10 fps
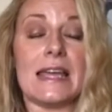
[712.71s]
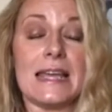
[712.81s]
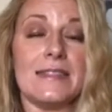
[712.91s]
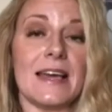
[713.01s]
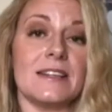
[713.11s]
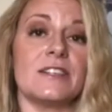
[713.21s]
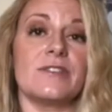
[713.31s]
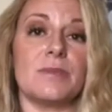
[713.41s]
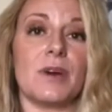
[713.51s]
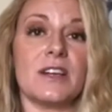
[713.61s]
in that
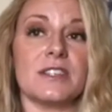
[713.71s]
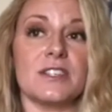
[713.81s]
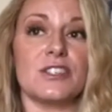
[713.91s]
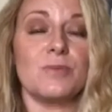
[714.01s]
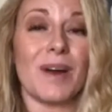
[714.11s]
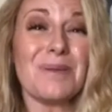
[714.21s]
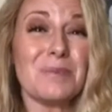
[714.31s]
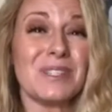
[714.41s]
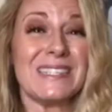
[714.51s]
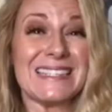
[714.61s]
interview process, you
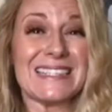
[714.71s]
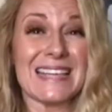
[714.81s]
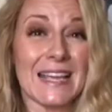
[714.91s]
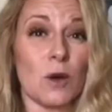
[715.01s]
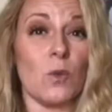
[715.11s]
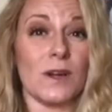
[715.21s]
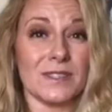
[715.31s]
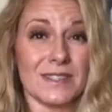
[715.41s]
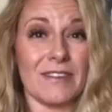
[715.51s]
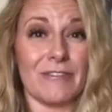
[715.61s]
probably need to take it one
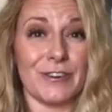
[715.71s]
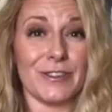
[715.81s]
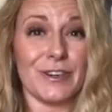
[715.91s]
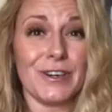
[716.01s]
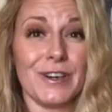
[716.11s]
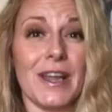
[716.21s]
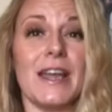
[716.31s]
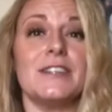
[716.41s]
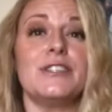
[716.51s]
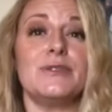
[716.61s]
step further
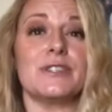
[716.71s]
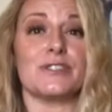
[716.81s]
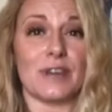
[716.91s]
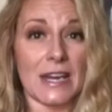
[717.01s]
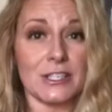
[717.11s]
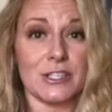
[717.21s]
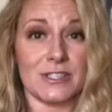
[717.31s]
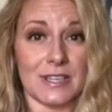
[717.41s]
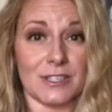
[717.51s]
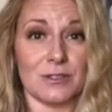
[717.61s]
and do a strategy
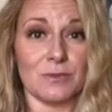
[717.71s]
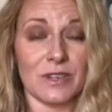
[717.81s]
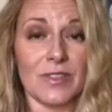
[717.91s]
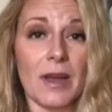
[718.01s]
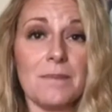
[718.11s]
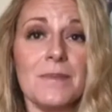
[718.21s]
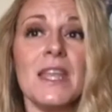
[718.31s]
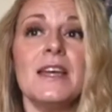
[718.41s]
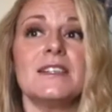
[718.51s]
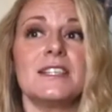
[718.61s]
session with them
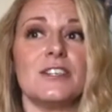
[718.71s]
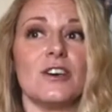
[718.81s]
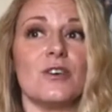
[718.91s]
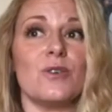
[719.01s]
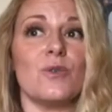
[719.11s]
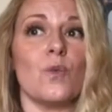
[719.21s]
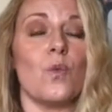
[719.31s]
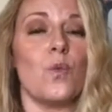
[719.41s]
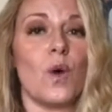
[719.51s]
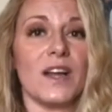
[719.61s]
to know
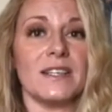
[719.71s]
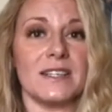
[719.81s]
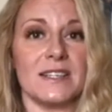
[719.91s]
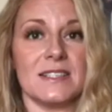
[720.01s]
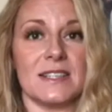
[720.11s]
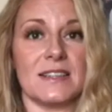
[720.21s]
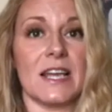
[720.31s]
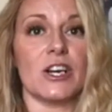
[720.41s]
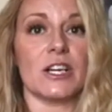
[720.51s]
what it is that they are